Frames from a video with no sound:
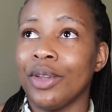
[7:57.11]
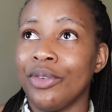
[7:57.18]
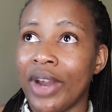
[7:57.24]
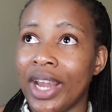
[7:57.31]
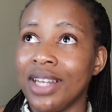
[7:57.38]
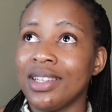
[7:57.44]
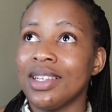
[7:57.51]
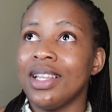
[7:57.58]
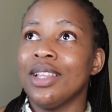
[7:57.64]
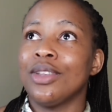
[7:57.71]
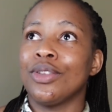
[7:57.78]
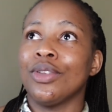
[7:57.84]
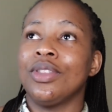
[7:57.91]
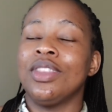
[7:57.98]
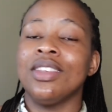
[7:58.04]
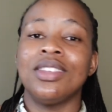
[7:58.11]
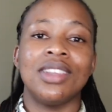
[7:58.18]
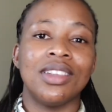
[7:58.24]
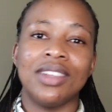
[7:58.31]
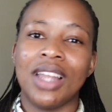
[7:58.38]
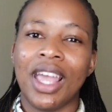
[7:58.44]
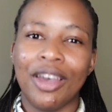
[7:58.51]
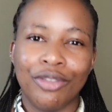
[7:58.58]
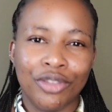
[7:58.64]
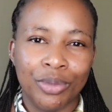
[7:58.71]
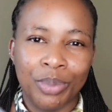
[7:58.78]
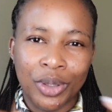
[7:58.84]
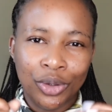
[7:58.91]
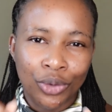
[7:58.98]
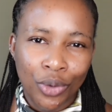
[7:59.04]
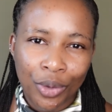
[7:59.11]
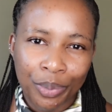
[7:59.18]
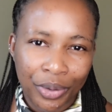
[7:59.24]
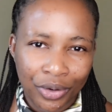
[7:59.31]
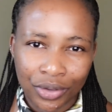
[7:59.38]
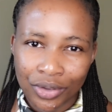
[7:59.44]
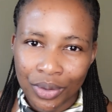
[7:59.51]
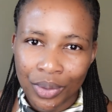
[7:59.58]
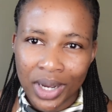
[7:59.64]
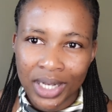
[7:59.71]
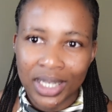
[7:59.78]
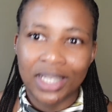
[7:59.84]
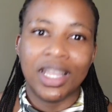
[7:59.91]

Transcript: Right? So this doesn't have to be your personal one.